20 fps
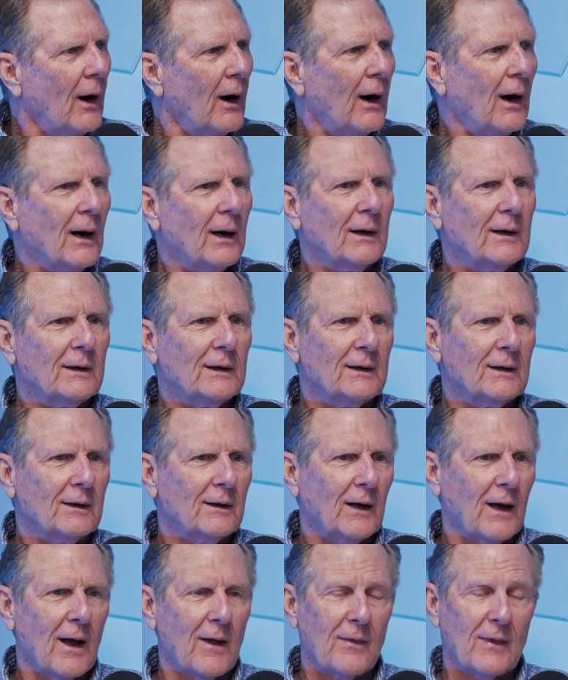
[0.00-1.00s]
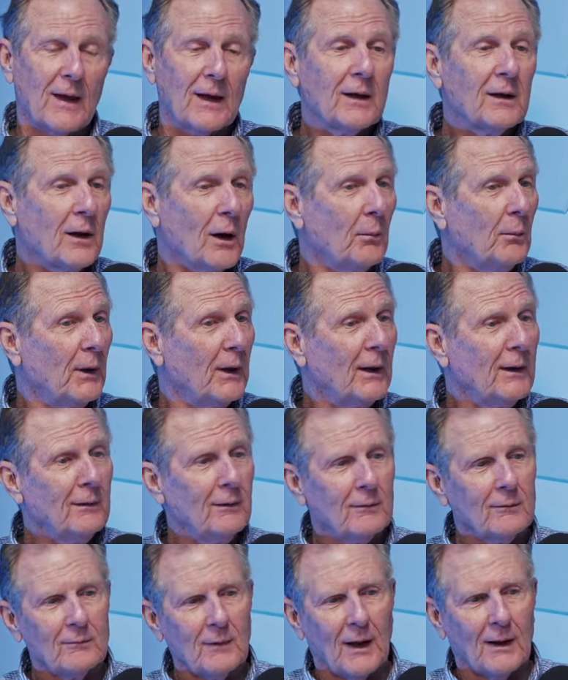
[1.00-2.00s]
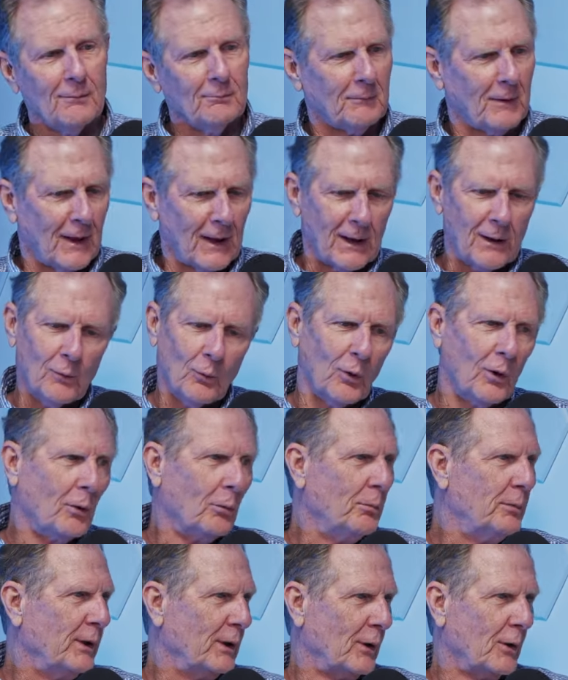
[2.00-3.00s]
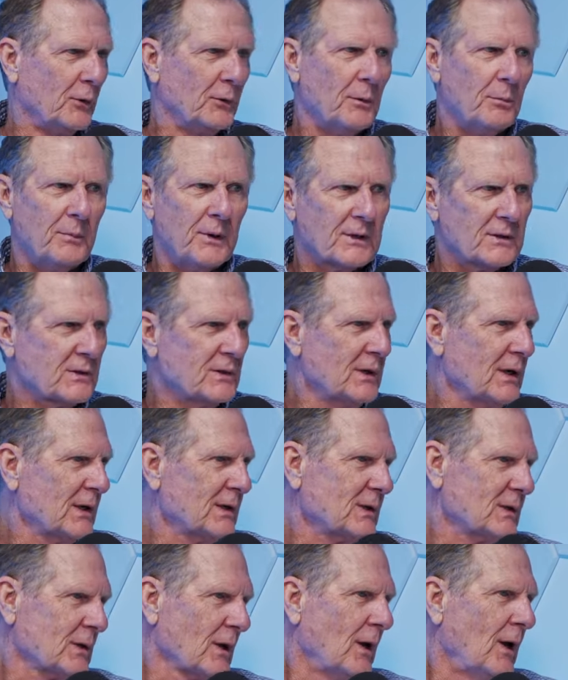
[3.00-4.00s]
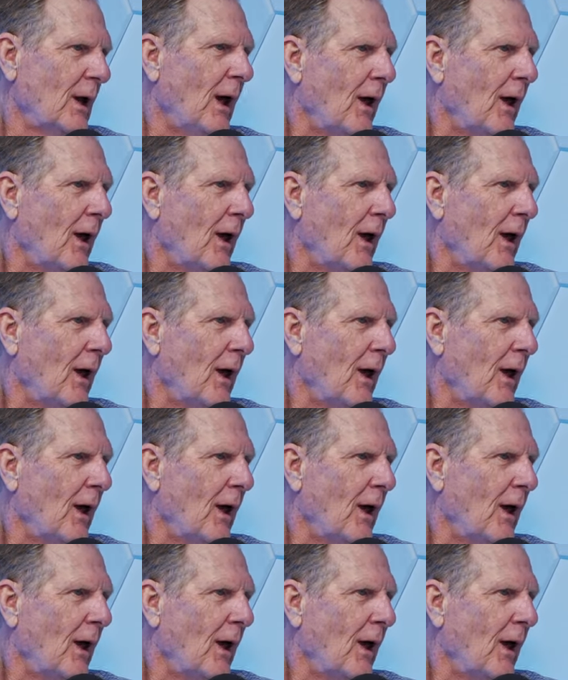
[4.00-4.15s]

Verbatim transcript: and they come in and they will build a business.